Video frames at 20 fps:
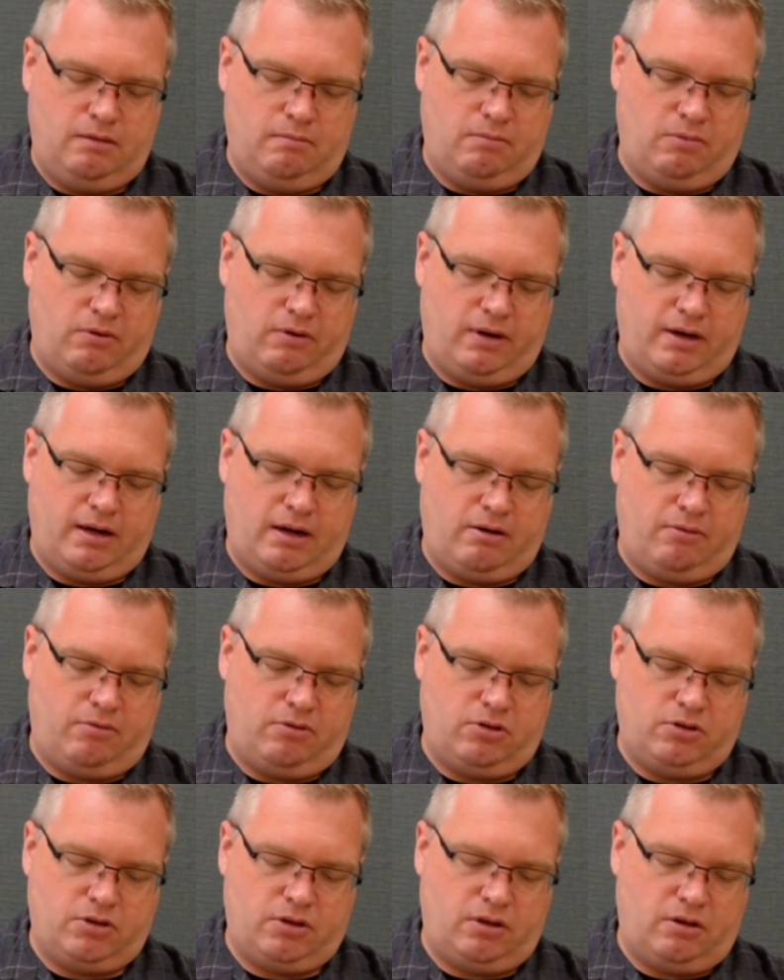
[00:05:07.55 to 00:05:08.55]
But right now we're
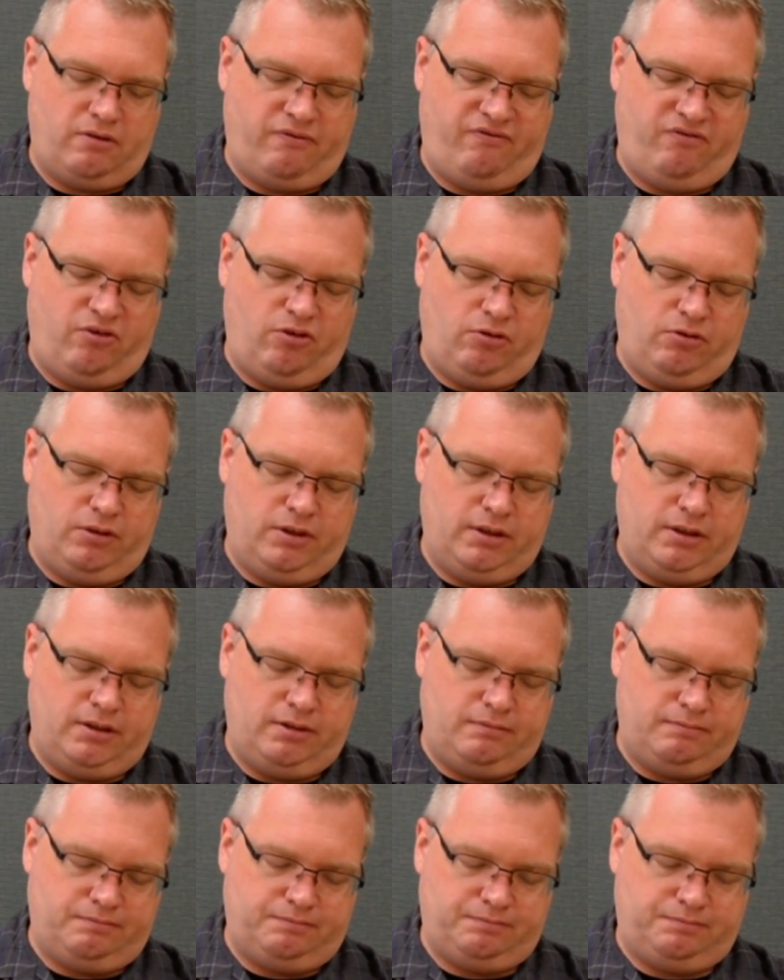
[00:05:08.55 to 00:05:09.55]
just gonna fold
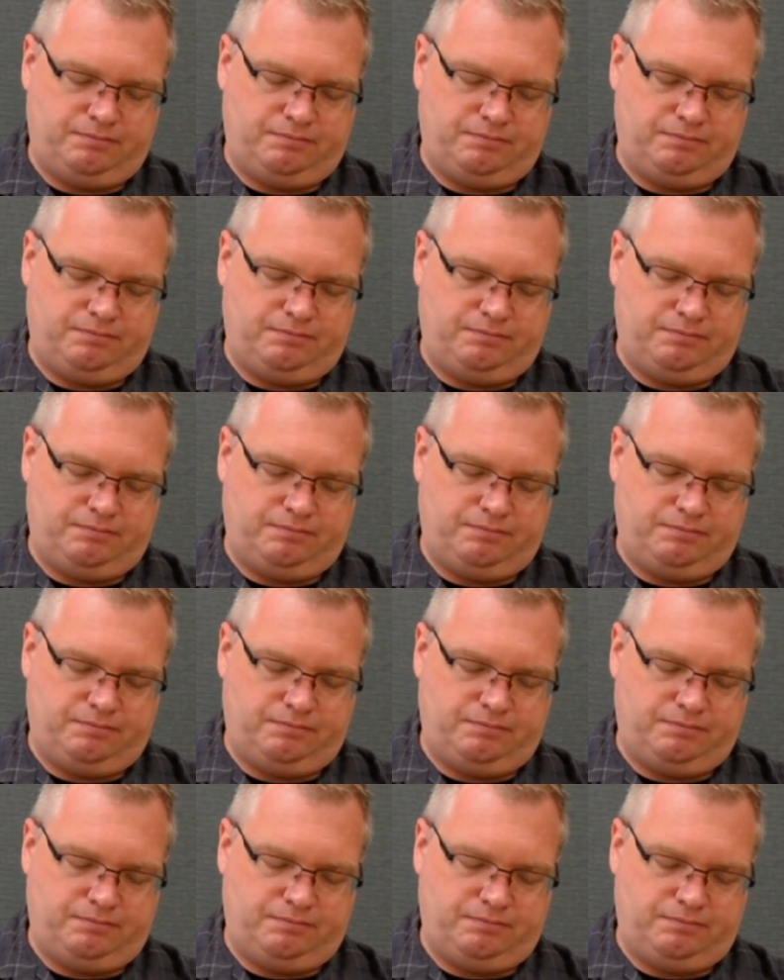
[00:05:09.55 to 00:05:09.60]
it.